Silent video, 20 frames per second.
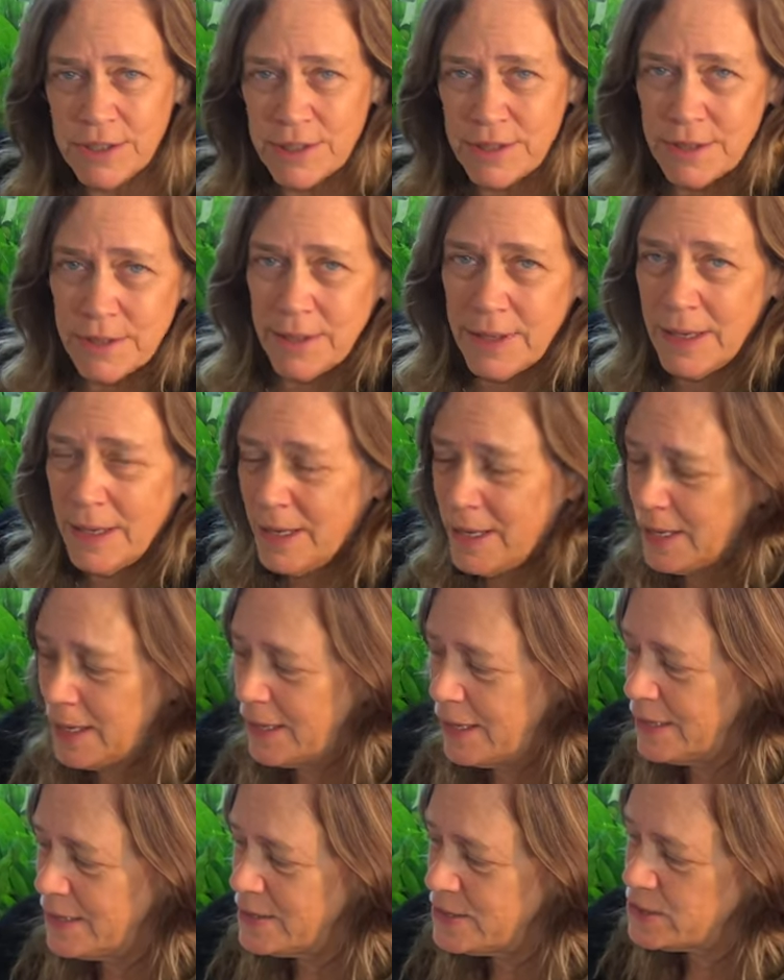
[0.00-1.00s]

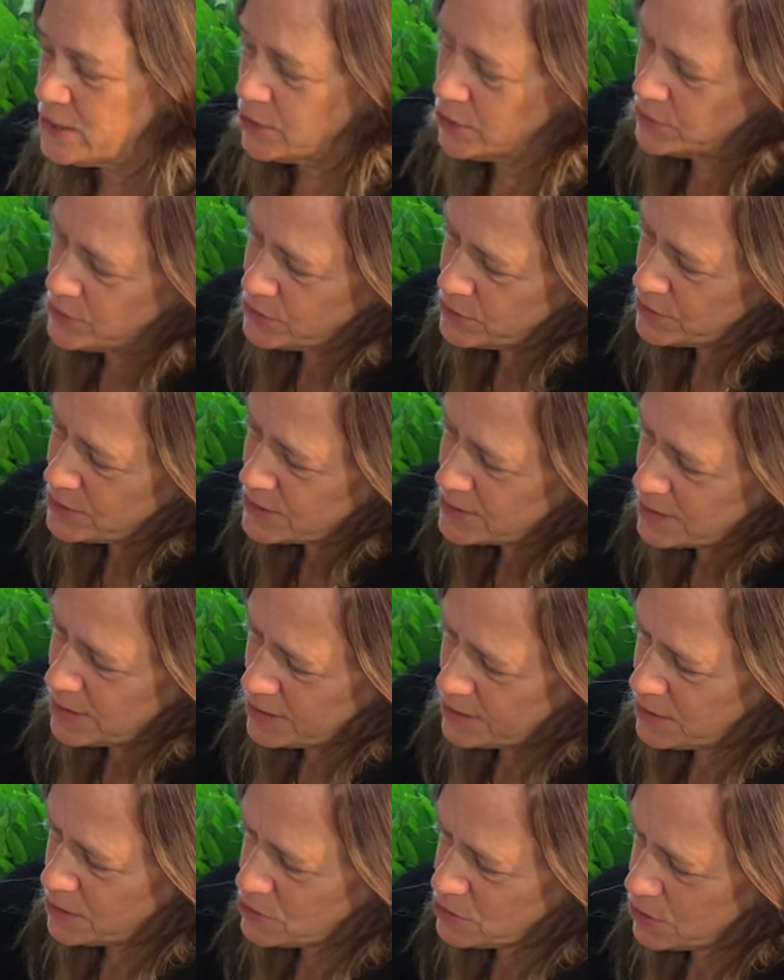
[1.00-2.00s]
So as you can
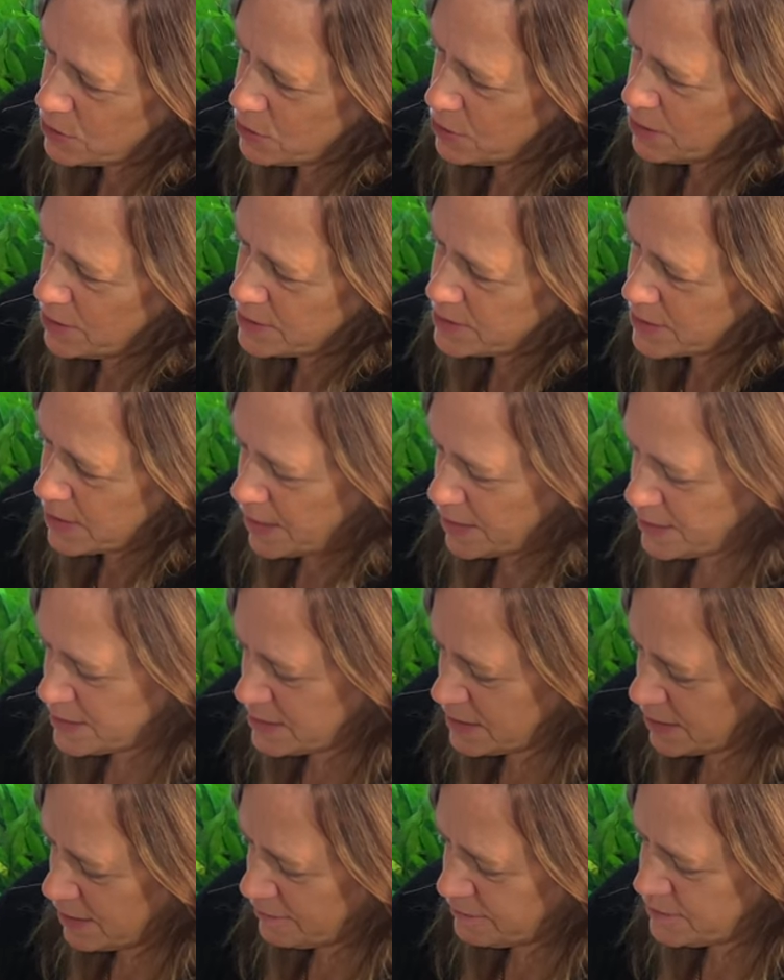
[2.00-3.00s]
see, these are the tanks
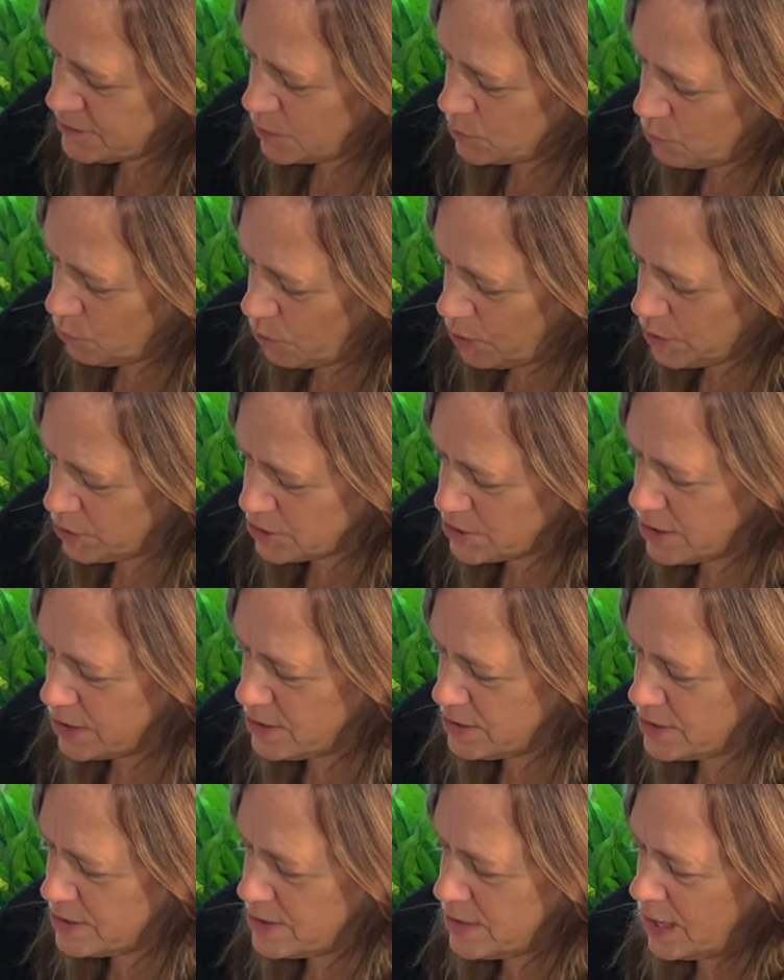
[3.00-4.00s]
that I've done water
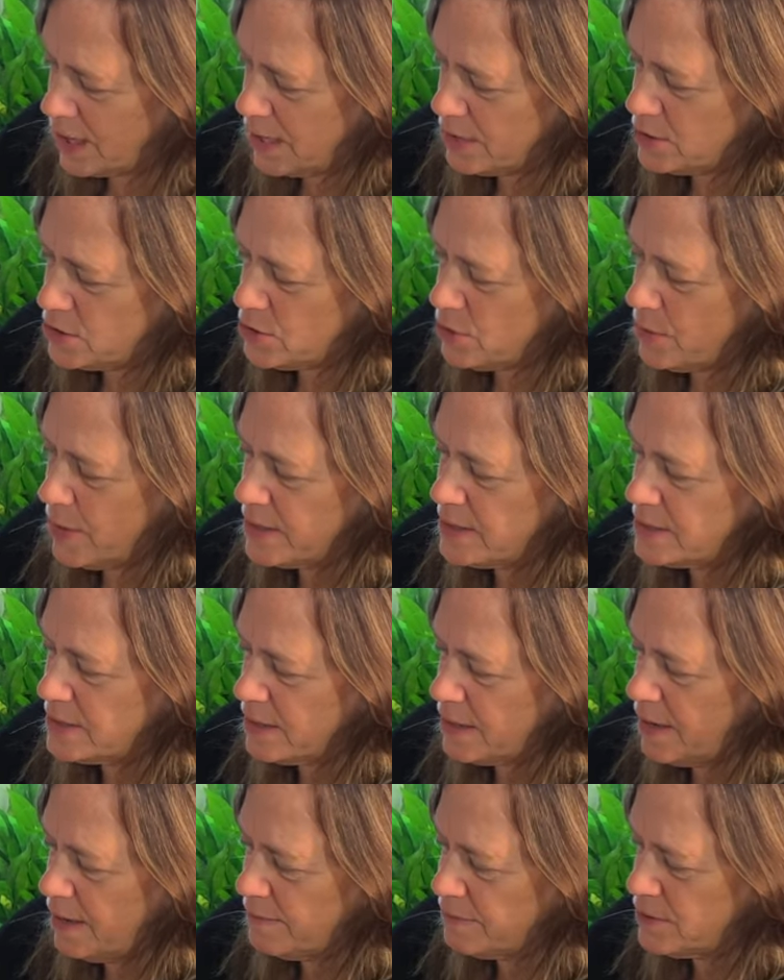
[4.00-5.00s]
changes on. So I
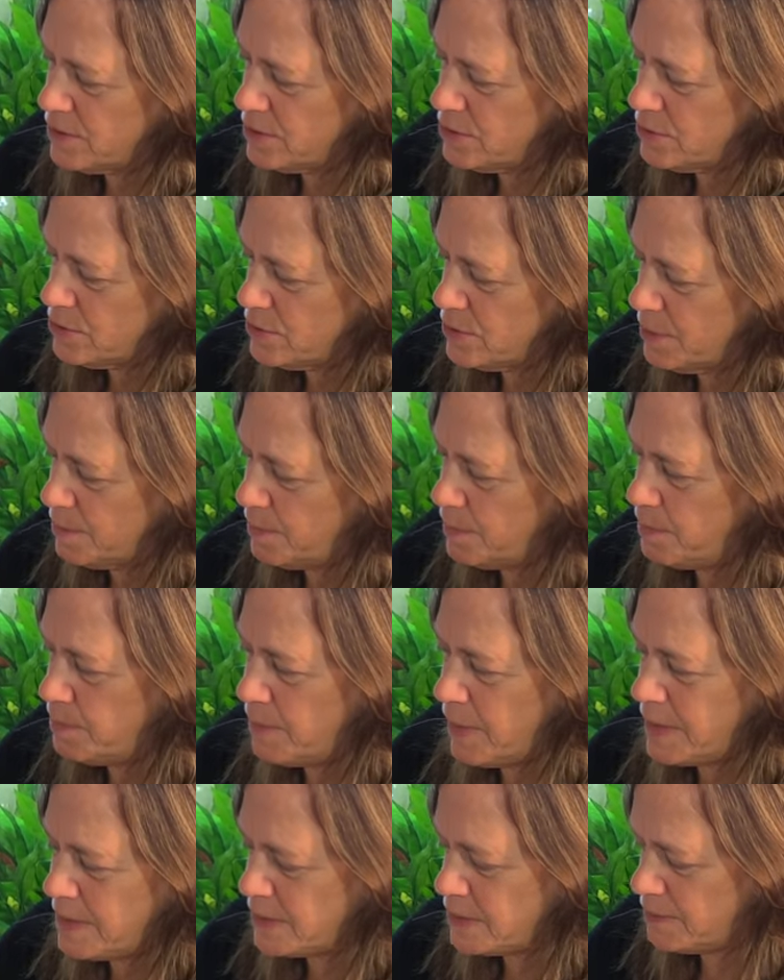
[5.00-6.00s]
still have to do the
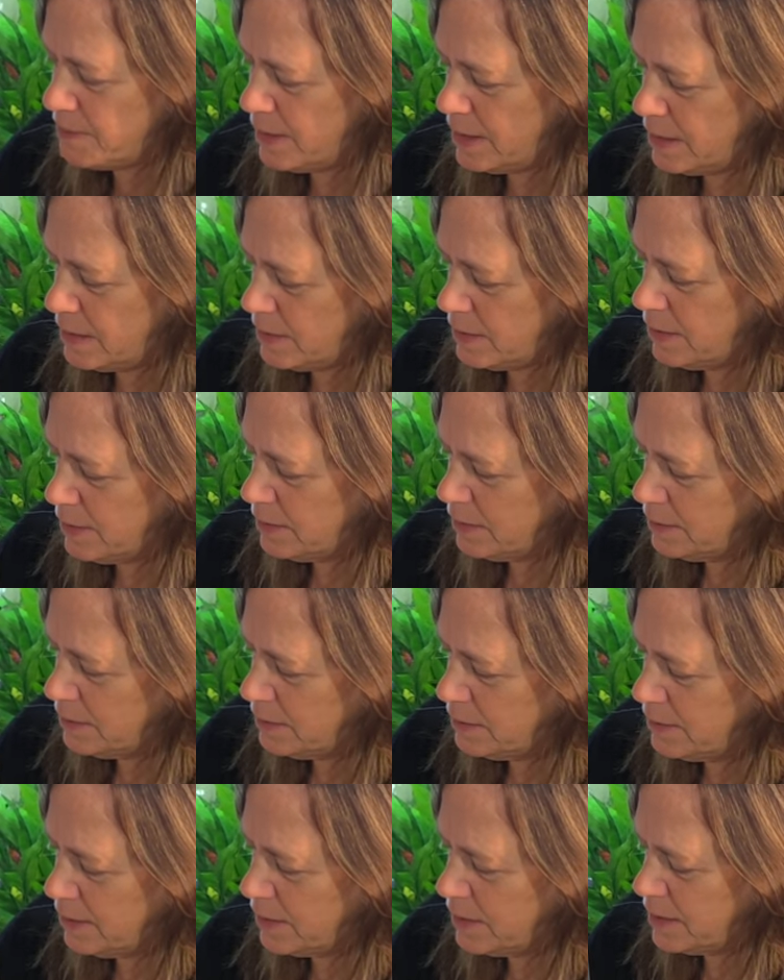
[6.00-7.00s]
basement,
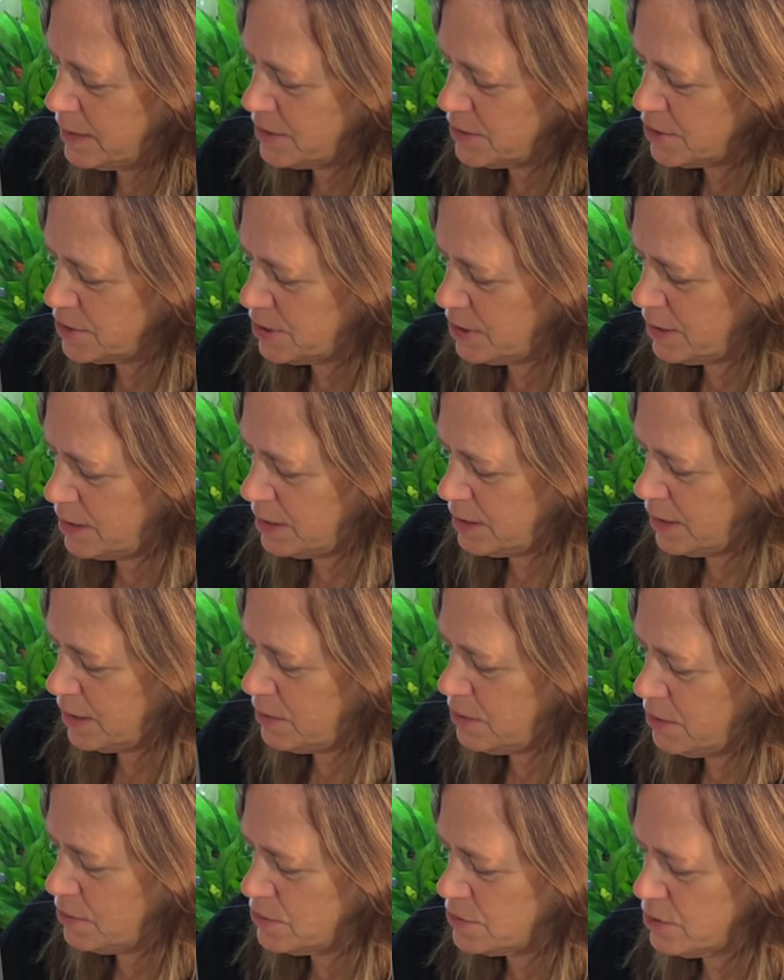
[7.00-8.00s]
the kitchen,
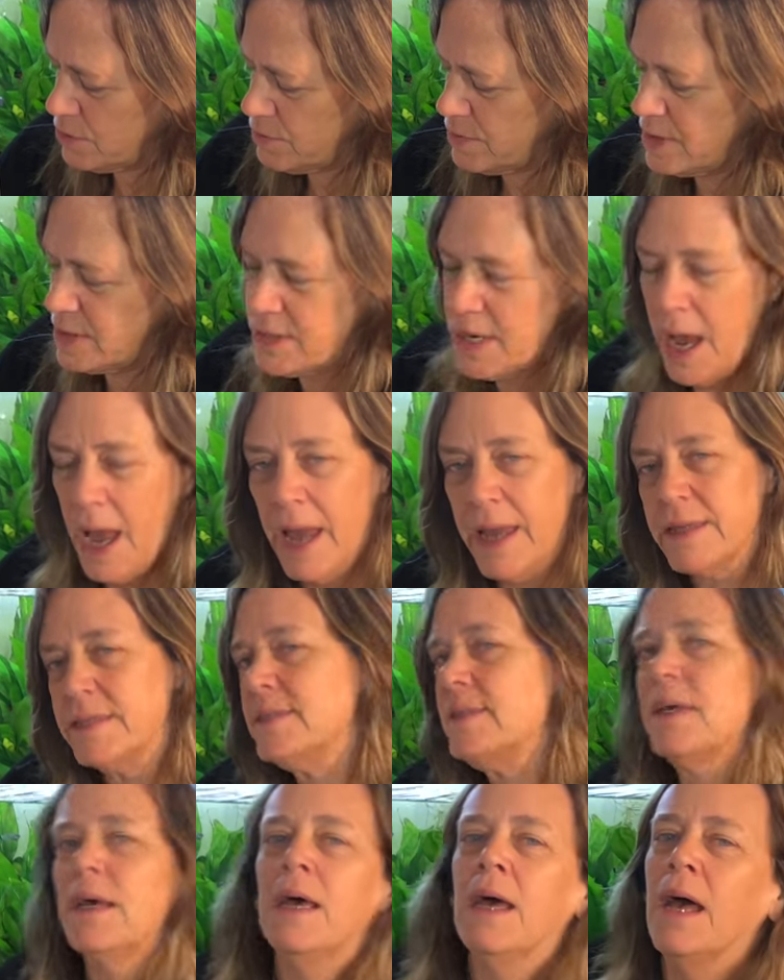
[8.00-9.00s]
and those three
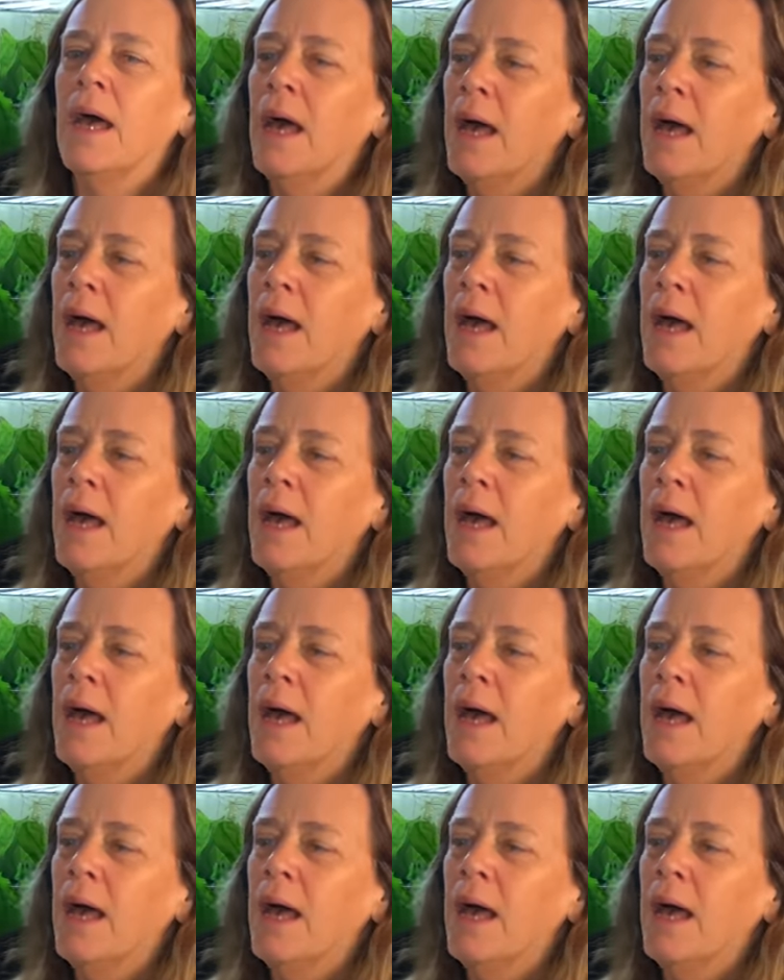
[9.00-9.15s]
tanks.